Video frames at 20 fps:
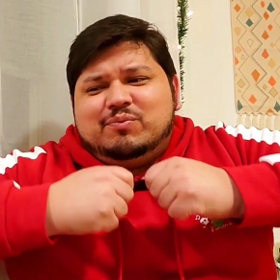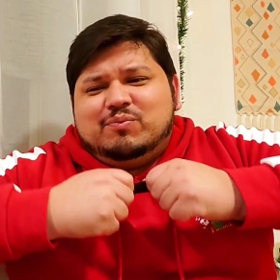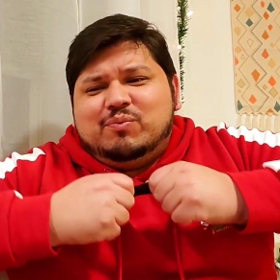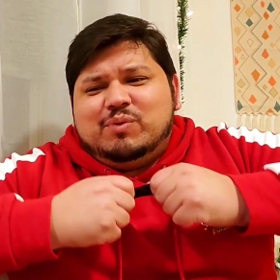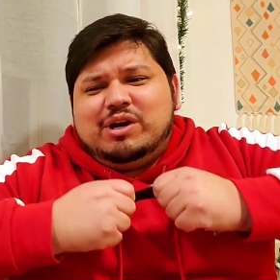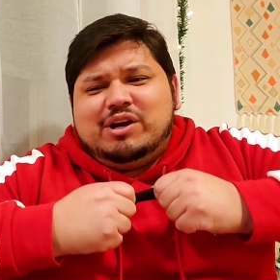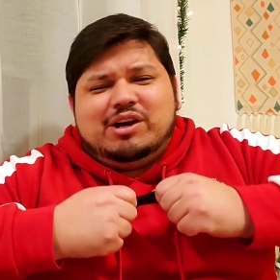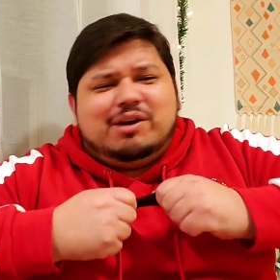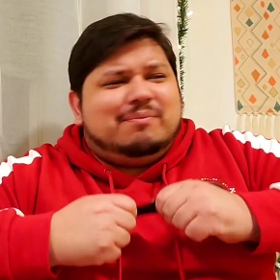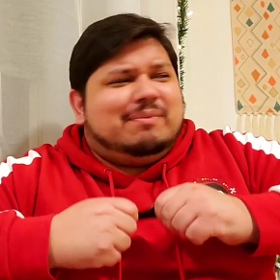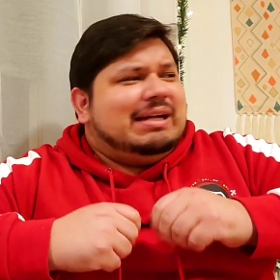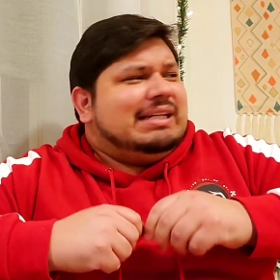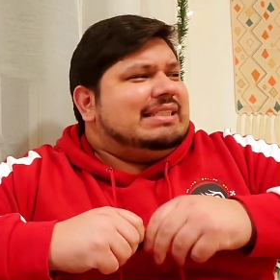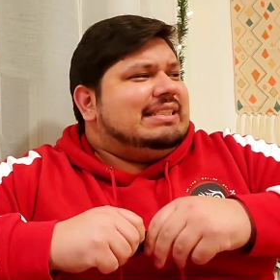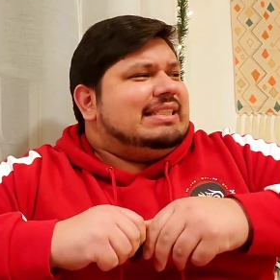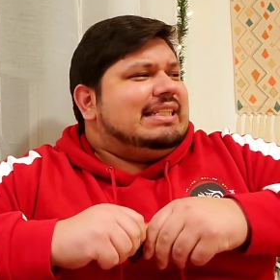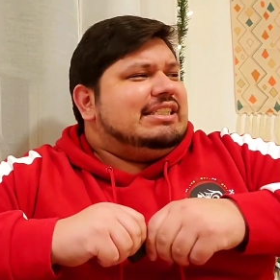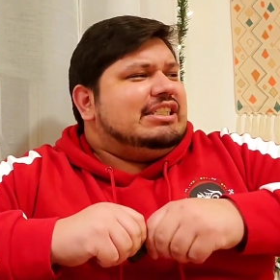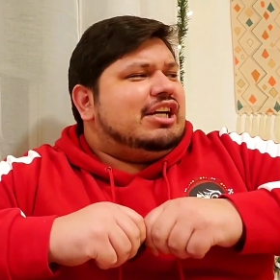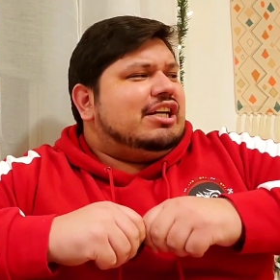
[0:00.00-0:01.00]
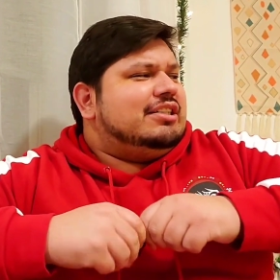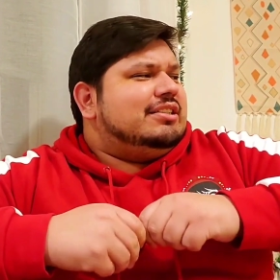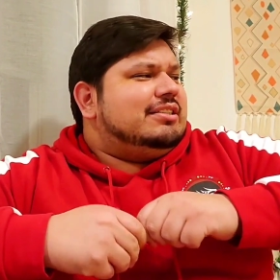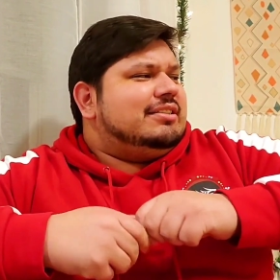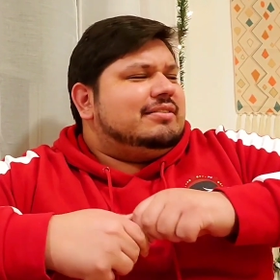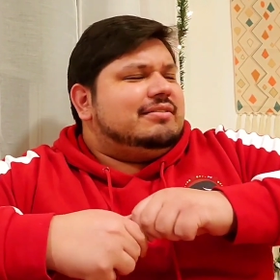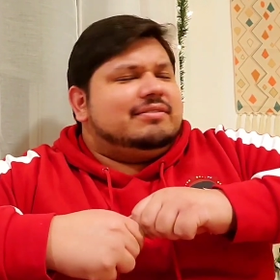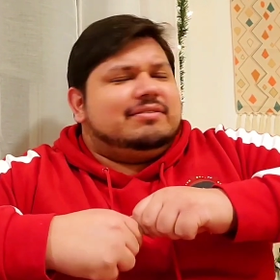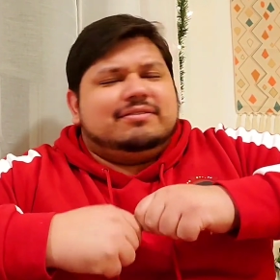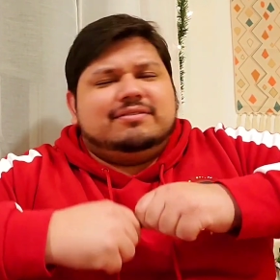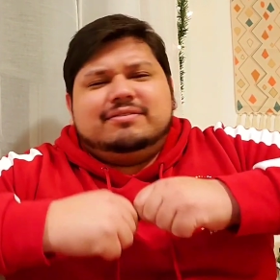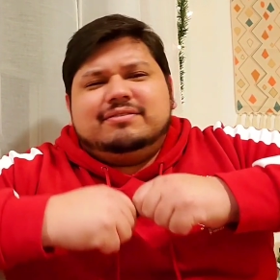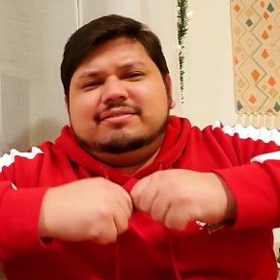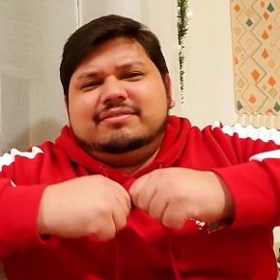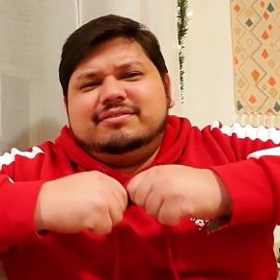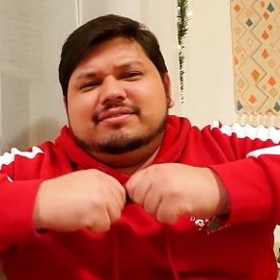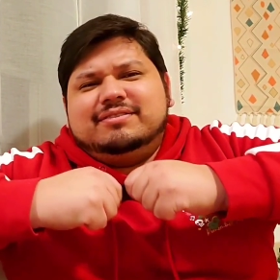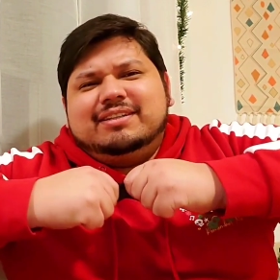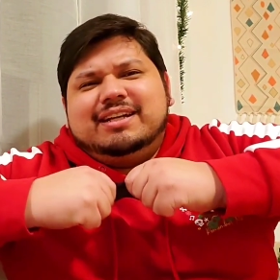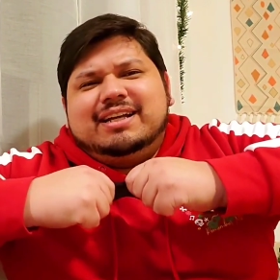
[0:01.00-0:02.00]
where are my scissors?
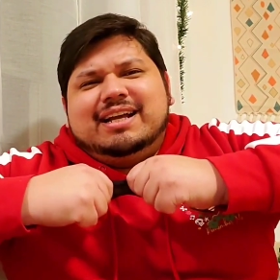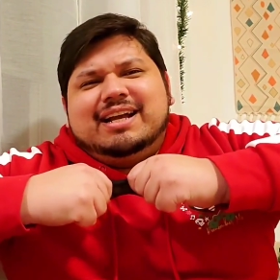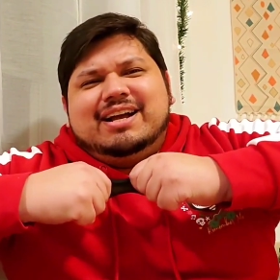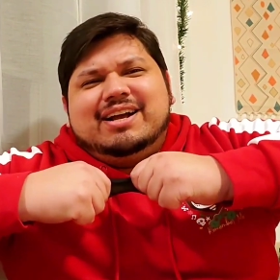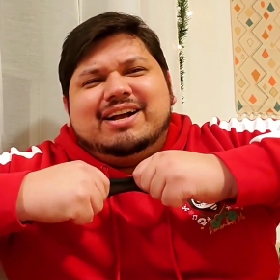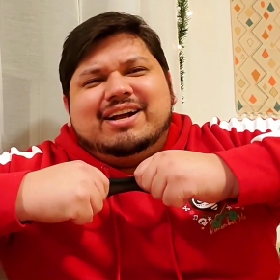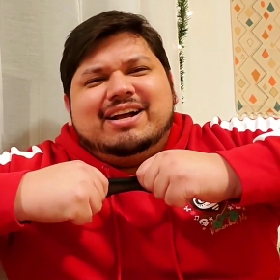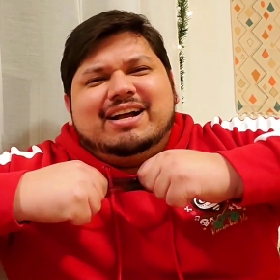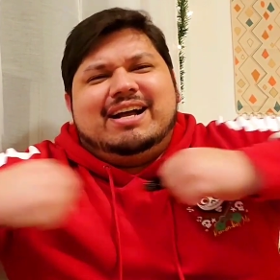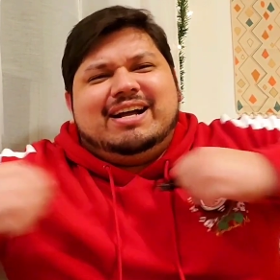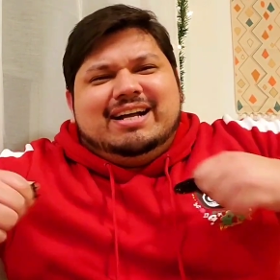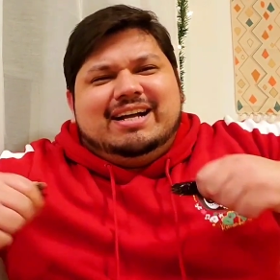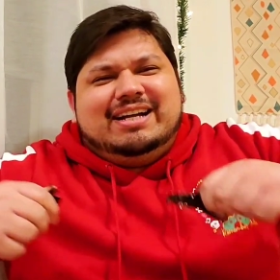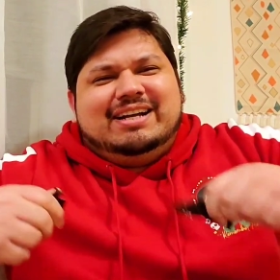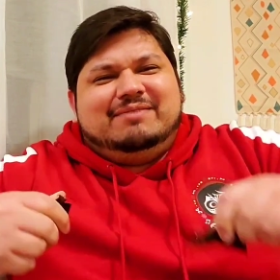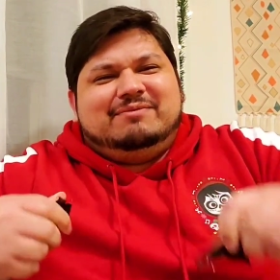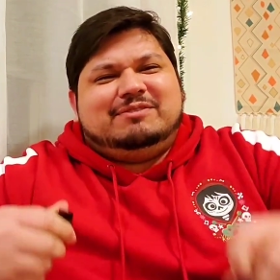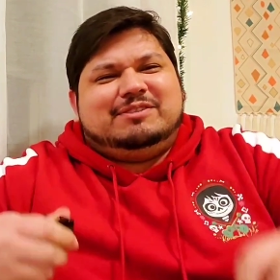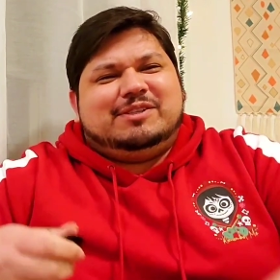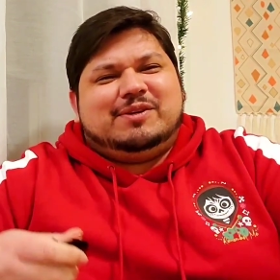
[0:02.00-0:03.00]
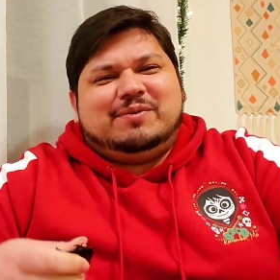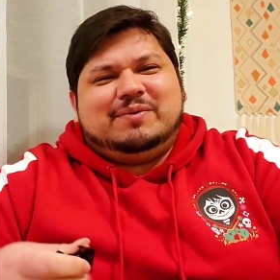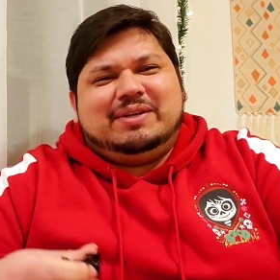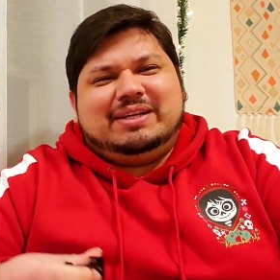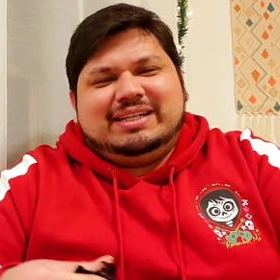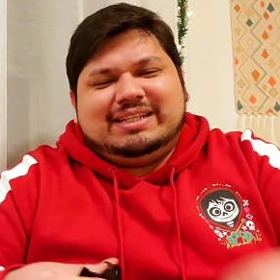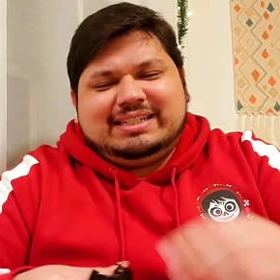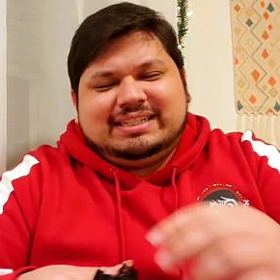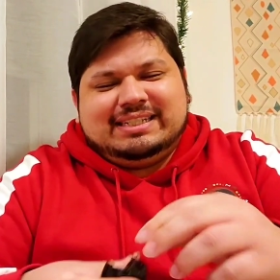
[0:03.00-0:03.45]
I'm so weak.